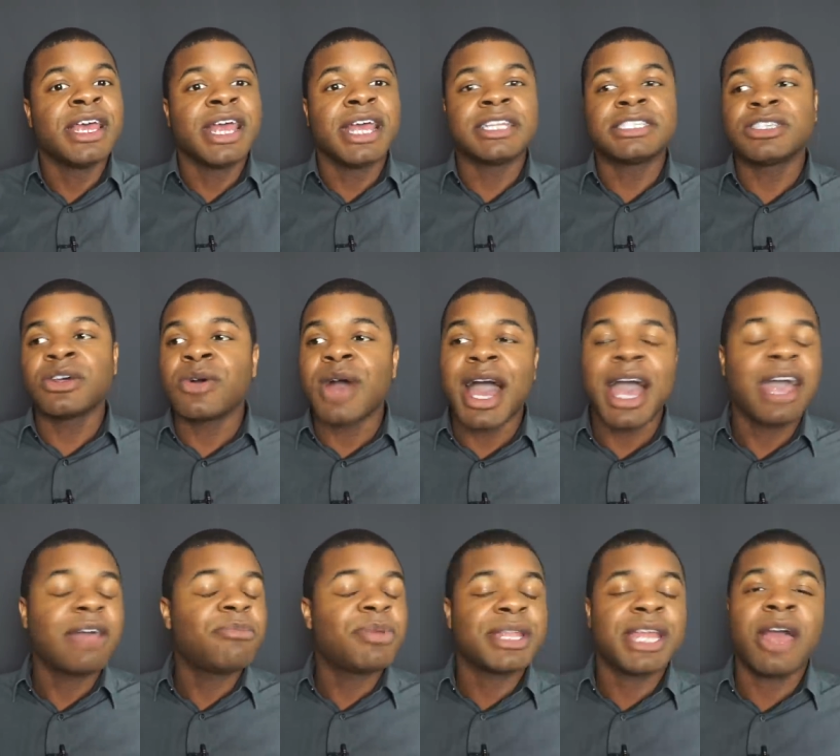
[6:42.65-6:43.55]
And so I
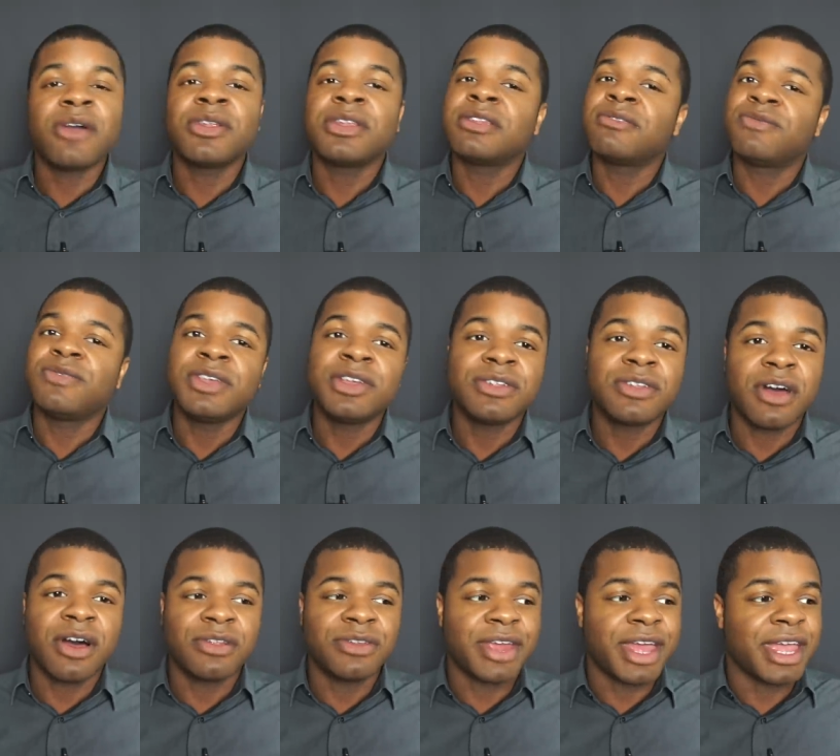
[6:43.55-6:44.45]
had been out in the field
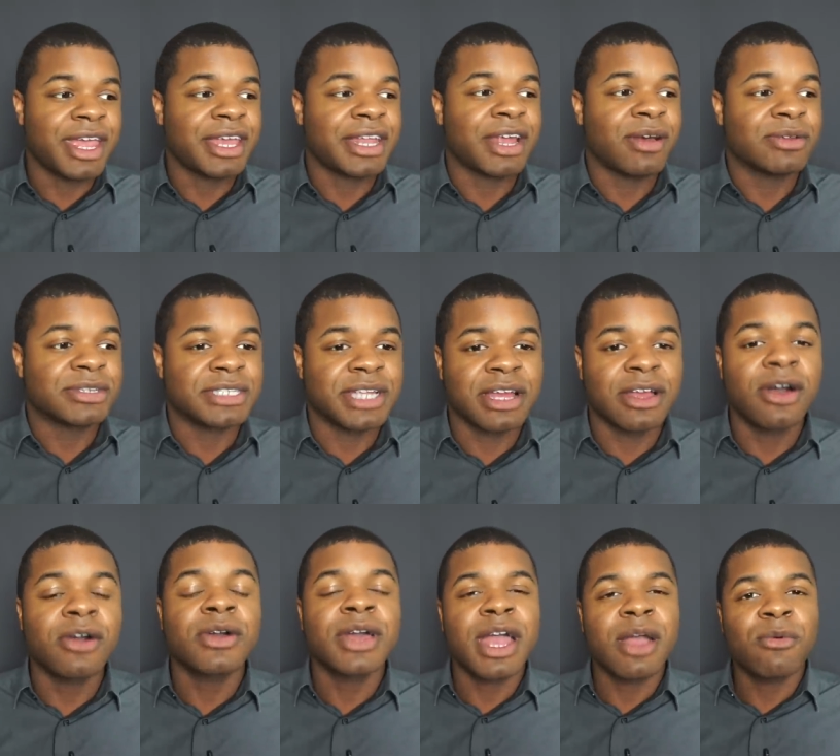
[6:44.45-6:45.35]
all day, and I was like,
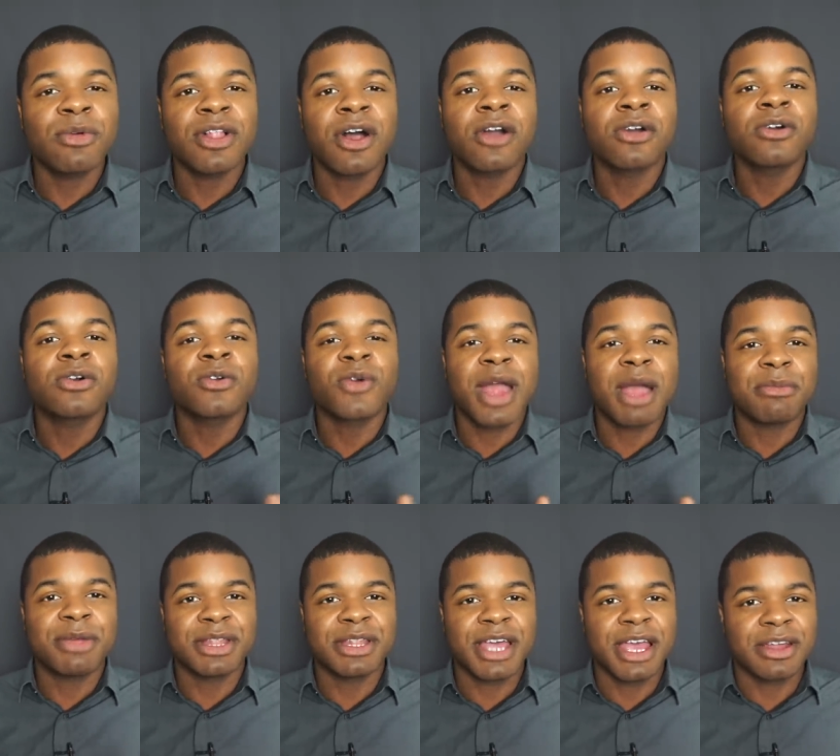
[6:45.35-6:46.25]
okay, well I'll go
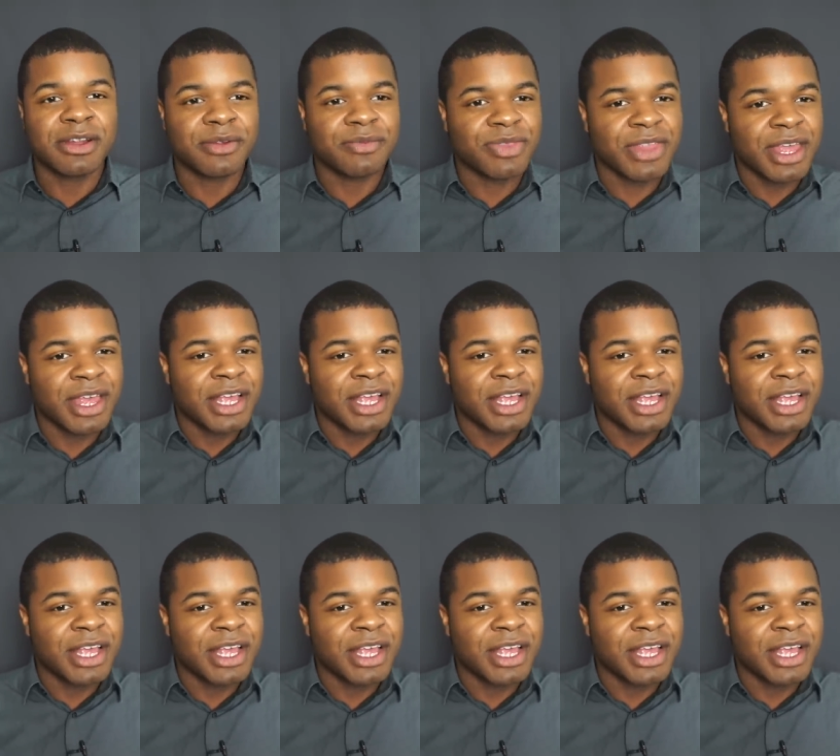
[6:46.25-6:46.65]
grab it later.